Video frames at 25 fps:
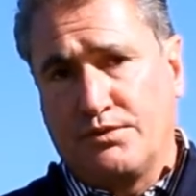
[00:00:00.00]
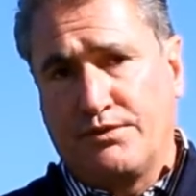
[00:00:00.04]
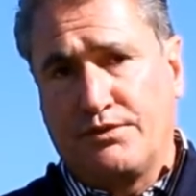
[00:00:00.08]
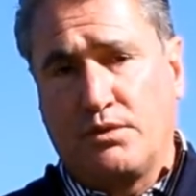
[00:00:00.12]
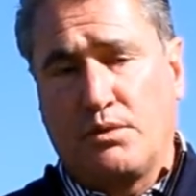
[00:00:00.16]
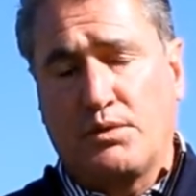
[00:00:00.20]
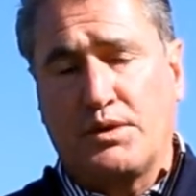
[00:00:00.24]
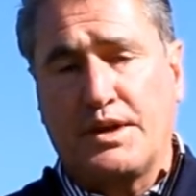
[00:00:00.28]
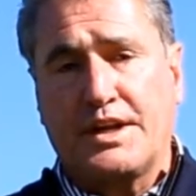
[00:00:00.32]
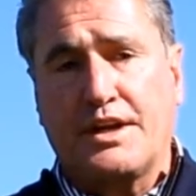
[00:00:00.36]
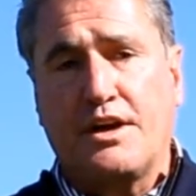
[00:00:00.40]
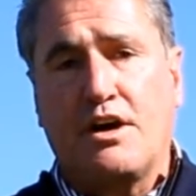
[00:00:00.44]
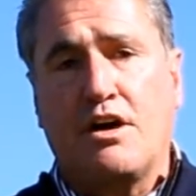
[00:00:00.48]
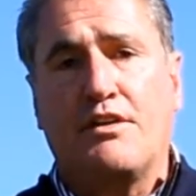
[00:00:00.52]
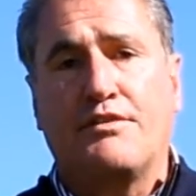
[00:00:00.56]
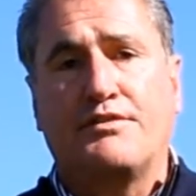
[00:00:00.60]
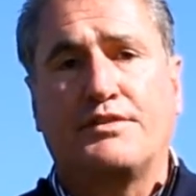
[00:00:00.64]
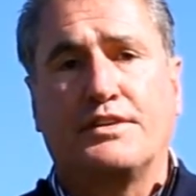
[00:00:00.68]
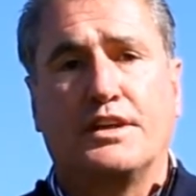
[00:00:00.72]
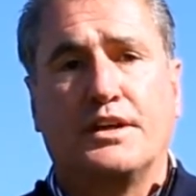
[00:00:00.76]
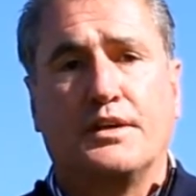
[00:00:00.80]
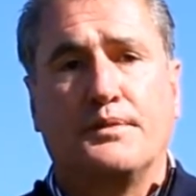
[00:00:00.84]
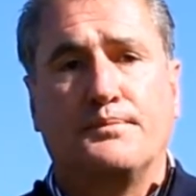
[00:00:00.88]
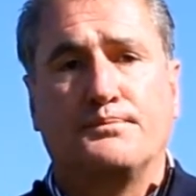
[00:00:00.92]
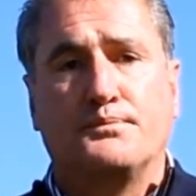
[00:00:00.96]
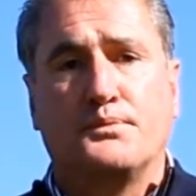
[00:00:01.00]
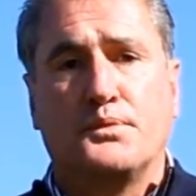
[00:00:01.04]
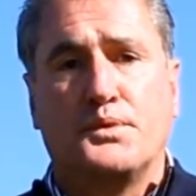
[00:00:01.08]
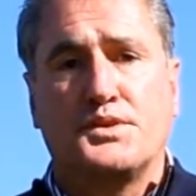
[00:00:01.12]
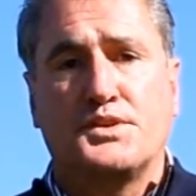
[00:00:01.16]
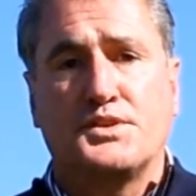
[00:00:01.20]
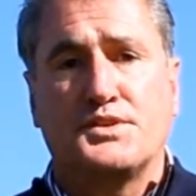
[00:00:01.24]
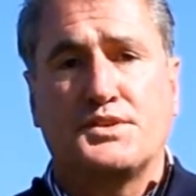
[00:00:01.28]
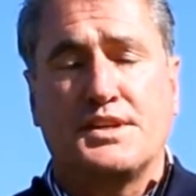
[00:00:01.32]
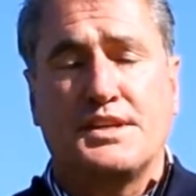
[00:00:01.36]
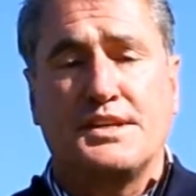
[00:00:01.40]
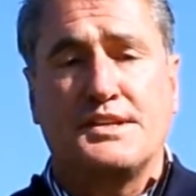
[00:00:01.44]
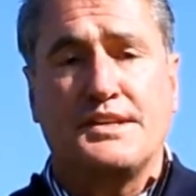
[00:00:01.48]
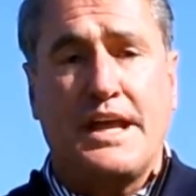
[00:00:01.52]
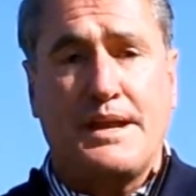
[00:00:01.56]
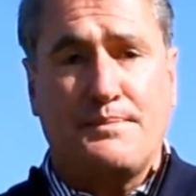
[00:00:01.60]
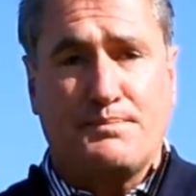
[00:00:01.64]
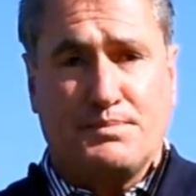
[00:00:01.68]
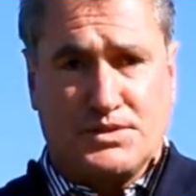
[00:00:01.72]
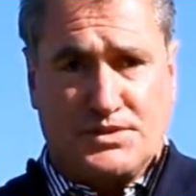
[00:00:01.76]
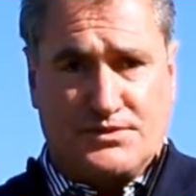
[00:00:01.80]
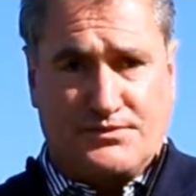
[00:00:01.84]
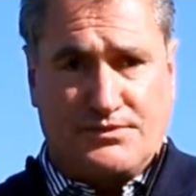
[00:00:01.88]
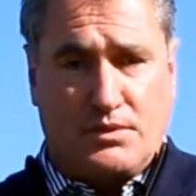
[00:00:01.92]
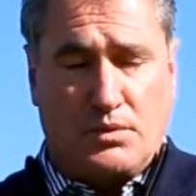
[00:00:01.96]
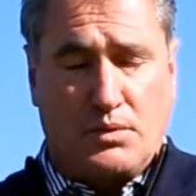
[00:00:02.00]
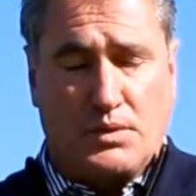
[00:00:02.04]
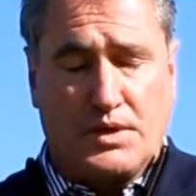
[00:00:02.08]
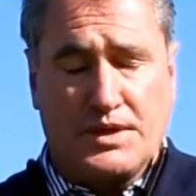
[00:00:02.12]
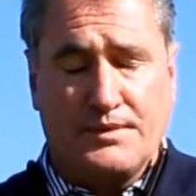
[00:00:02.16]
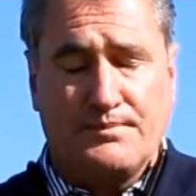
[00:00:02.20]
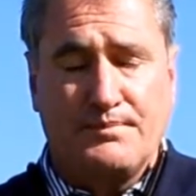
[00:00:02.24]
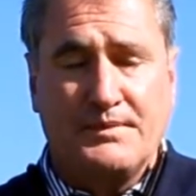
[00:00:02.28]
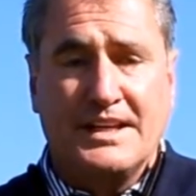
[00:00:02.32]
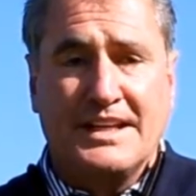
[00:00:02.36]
Florida Golf Club, which is in Naples, Florida.